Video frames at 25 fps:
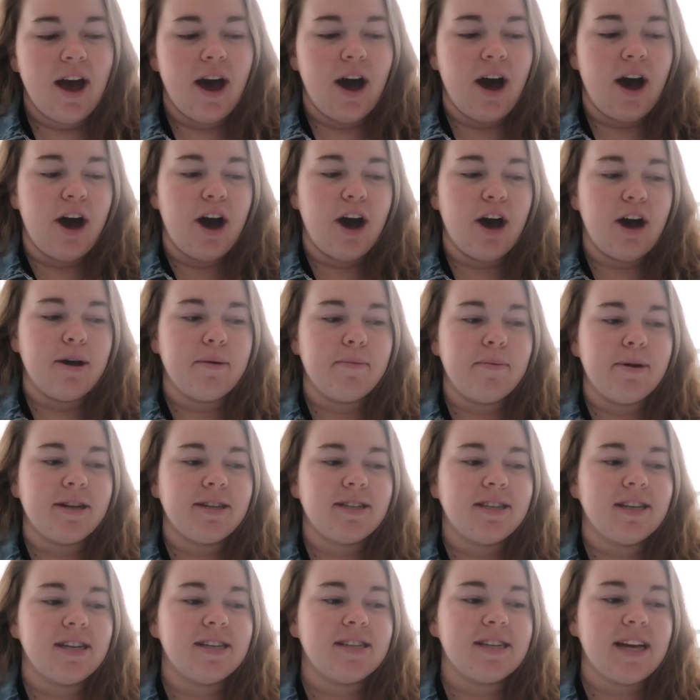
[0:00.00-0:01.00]
Um,
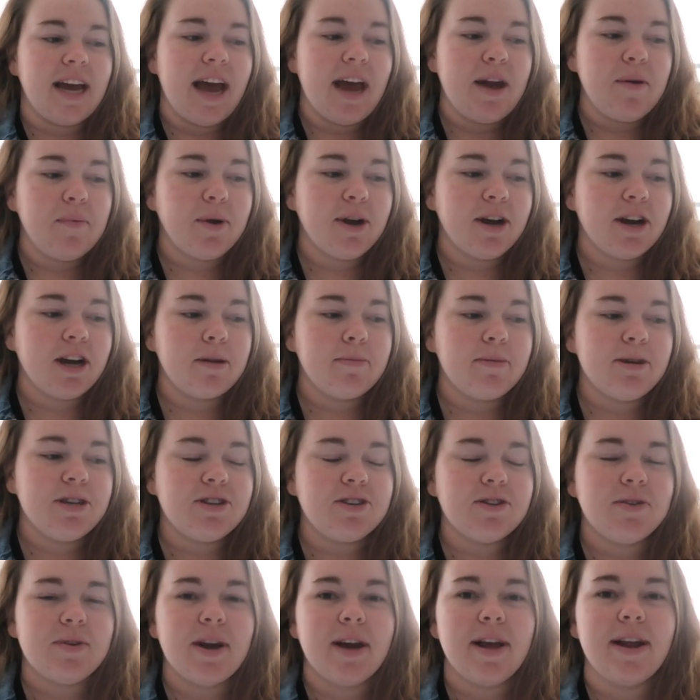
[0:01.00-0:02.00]
today we're gonna be
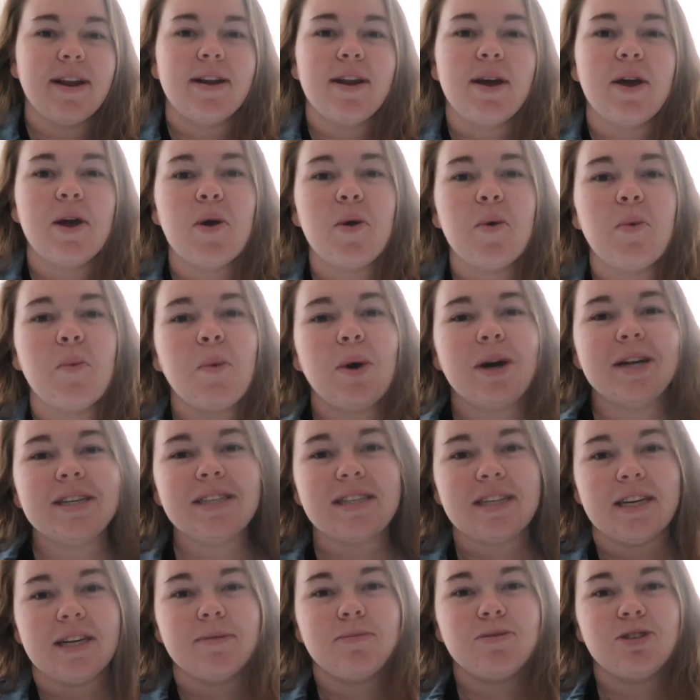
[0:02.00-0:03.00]
doing
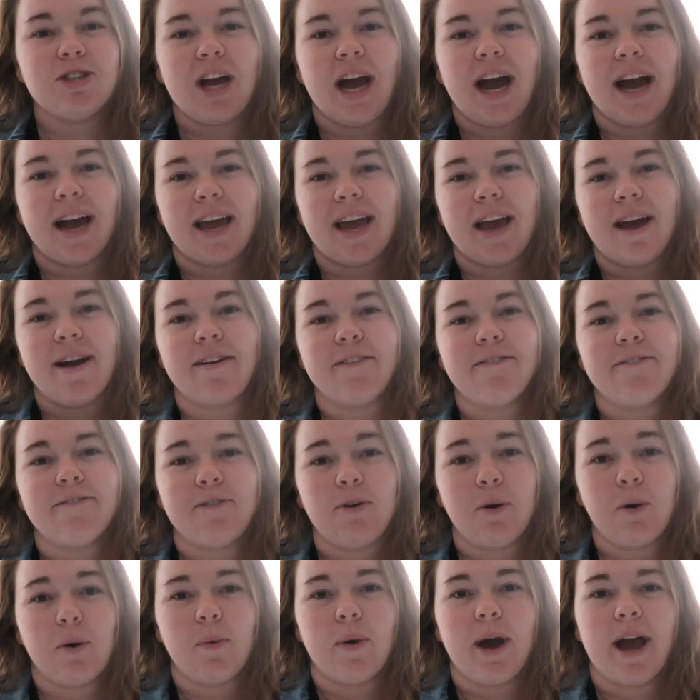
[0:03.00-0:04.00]
one denim jacket
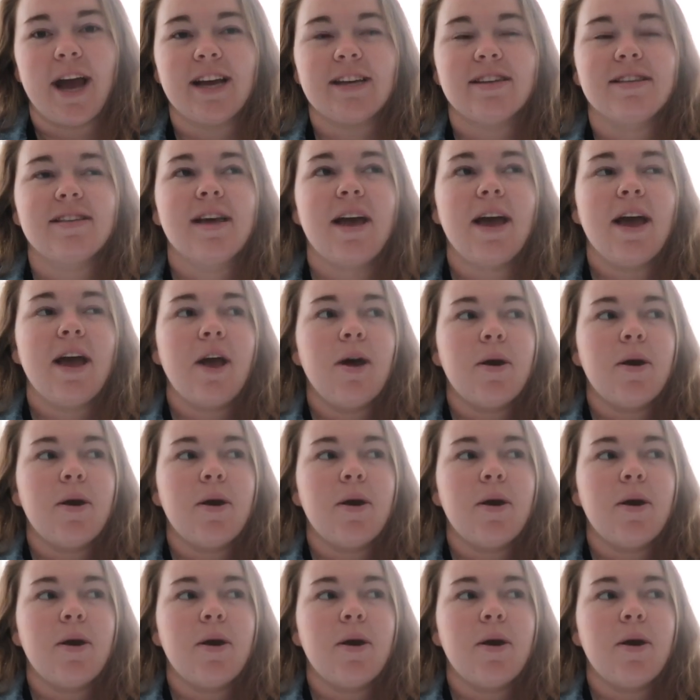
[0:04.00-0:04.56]
four ways.